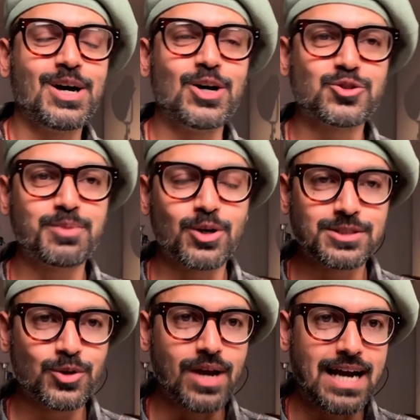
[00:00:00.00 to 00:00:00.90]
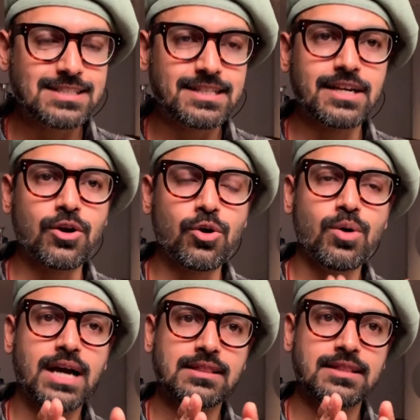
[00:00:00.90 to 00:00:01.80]
So because as they grow
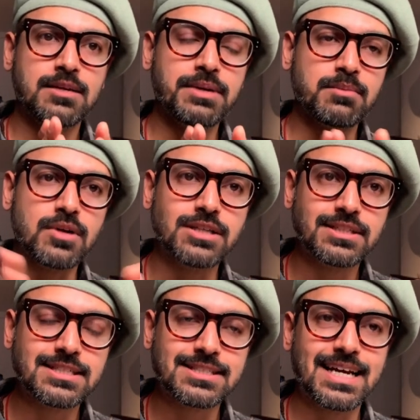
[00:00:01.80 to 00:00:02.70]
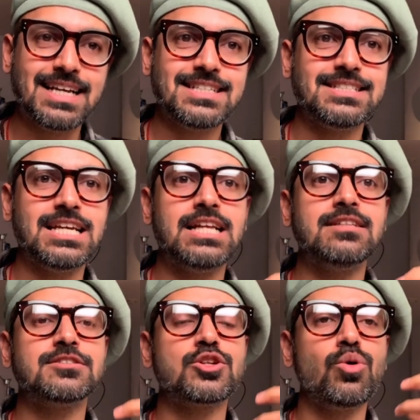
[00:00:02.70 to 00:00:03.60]
and they become larger in size,
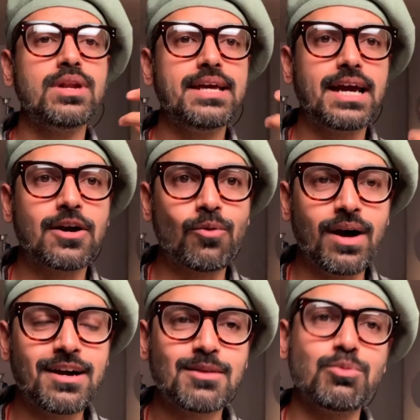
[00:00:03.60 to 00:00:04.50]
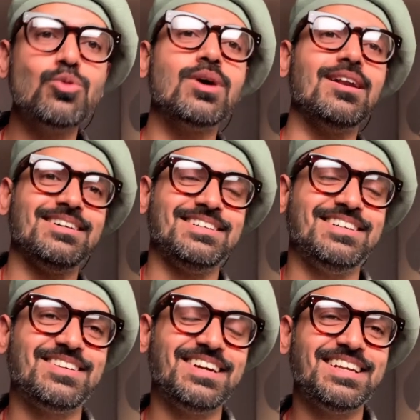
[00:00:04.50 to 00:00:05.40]
they'll slowly acquire blue color,
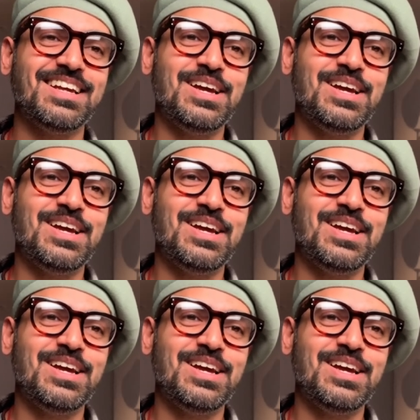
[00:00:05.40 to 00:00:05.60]
right?